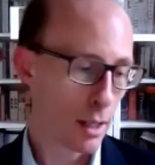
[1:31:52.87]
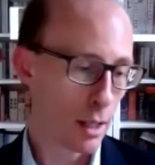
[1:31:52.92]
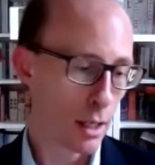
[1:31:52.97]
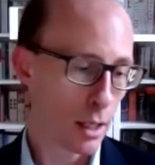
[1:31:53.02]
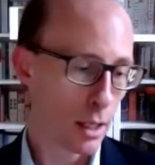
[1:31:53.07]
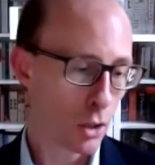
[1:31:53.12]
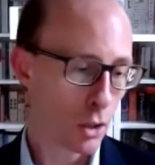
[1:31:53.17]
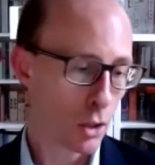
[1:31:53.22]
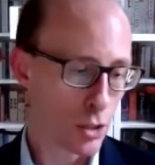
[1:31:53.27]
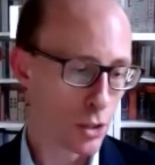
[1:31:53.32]

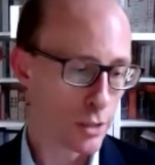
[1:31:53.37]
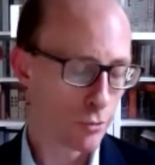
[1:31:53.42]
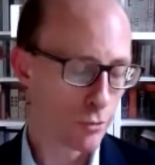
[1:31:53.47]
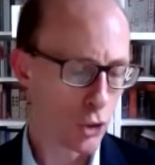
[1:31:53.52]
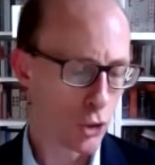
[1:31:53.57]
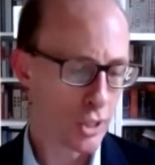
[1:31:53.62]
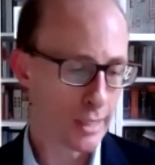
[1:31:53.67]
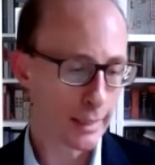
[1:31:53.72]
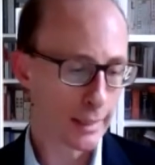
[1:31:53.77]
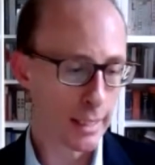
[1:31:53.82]

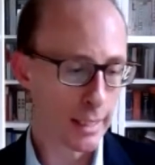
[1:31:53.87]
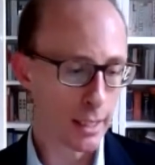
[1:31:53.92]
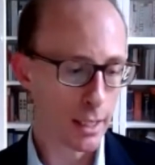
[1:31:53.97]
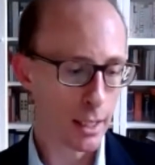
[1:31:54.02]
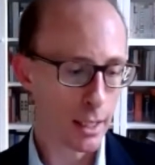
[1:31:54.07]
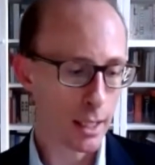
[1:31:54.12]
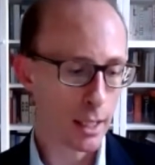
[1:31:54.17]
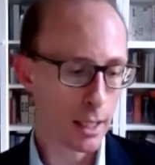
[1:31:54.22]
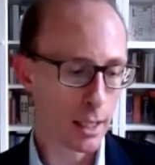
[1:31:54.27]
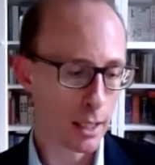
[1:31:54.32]
controversially
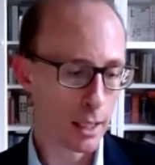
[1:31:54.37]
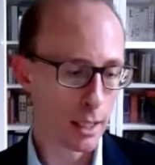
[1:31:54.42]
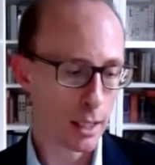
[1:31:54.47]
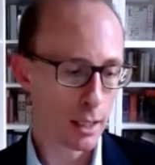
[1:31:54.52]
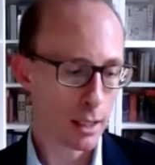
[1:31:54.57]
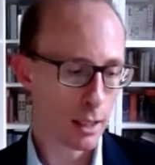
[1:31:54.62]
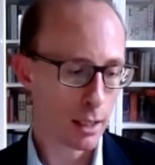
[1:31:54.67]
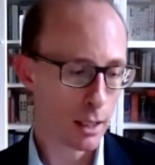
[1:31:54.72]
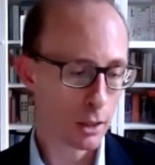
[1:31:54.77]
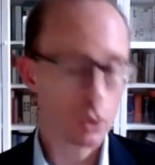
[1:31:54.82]

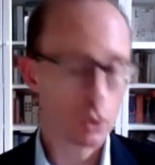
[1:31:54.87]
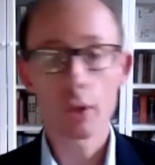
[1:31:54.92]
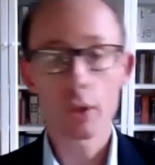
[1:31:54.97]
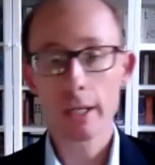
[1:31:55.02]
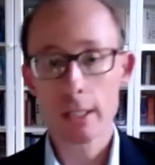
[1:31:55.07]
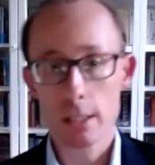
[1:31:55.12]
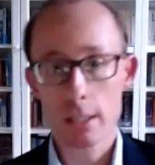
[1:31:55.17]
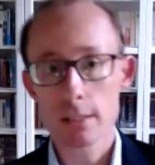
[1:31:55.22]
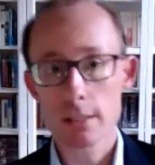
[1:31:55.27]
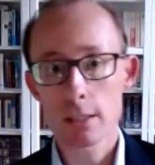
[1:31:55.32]

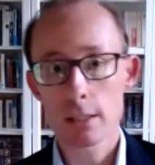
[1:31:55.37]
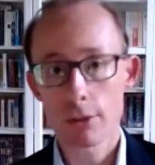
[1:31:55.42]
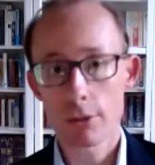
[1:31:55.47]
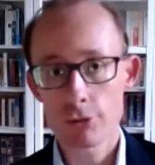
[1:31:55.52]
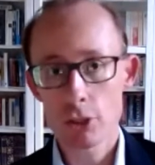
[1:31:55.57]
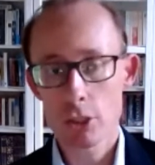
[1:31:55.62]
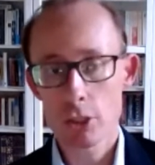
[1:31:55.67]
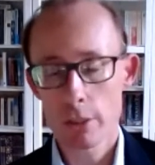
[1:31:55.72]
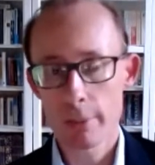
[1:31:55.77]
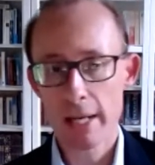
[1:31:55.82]
according to the
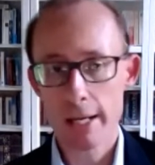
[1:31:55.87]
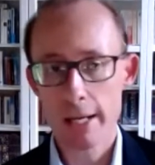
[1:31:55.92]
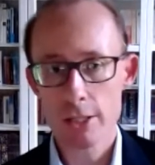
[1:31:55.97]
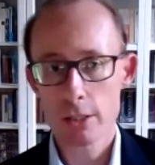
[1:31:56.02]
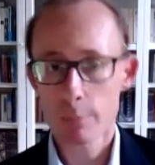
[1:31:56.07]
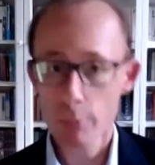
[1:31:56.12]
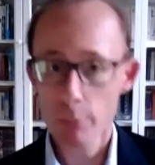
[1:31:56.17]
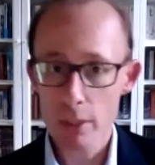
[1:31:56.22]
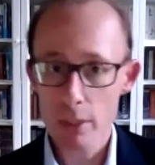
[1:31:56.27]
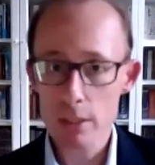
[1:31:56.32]

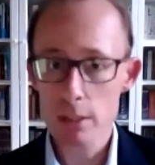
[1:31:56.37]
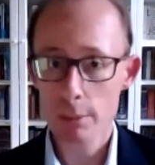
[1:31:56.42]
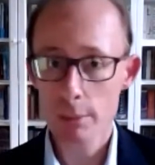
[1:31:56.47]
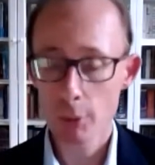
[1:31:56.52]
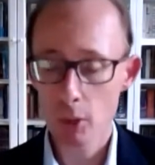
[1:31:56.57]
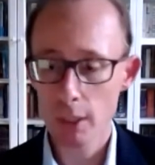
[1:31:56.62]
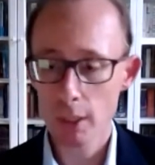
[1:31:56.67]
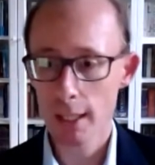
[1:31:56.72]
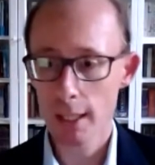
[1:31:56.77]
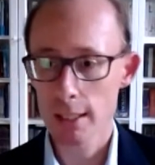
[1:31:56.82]
self-determination
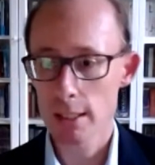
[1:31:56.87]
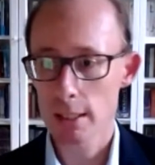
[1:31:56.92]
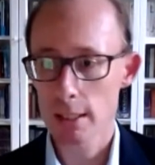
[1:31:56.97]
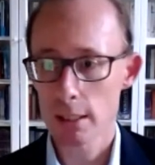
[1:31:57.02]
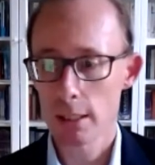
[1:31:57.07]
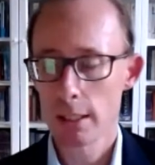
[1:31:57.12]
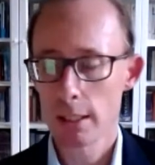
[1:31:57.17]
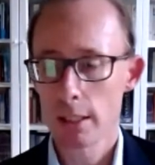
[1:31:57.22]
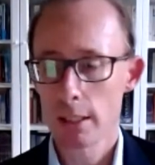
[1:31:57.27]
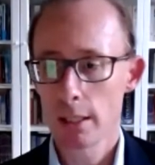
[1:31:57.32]
principle
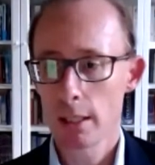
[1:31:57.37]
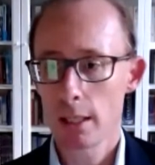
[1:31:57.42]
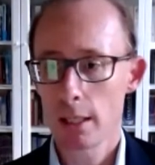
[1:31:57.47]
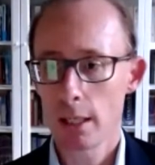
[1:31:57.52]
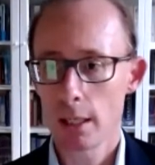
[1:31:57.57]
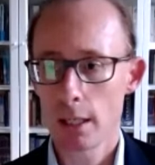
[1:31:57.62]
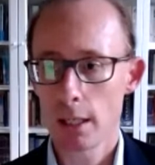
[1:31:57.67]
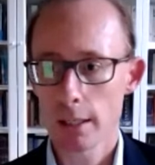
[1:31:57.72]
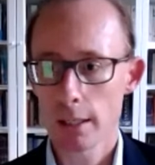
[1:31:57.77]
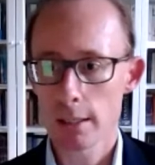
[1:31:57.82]
under
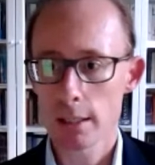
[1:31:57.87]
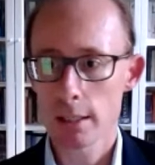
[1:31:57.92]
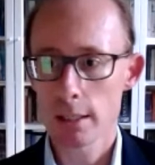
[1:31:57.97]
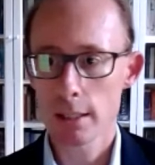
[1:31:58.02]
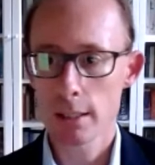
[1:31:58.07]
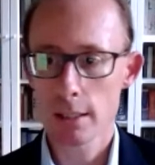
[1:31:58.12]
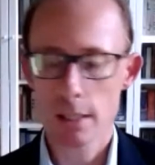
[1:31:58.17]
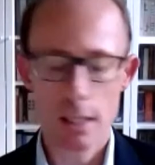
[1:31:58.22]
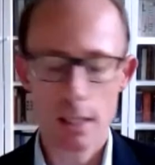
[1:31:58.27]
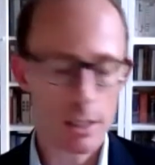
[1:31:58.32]

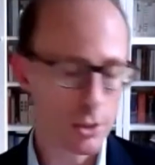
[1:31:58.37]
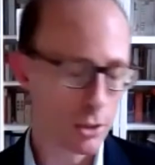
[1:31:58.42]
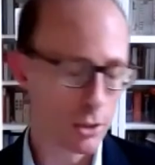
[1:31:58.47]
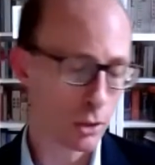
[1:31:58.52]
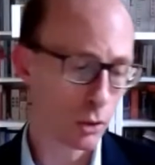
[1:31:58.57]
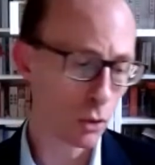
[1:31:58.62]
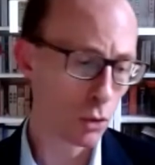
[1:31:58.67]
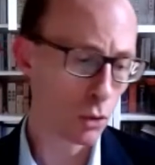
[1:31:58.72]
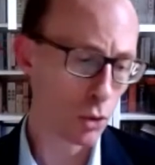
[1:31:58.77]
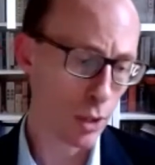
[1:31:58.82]

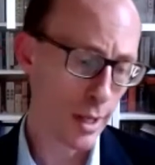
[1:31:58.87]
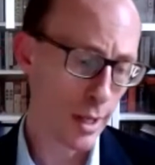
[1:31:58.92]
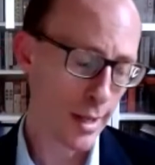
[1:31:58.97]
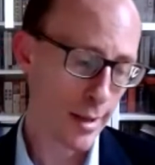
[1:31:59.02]
international law.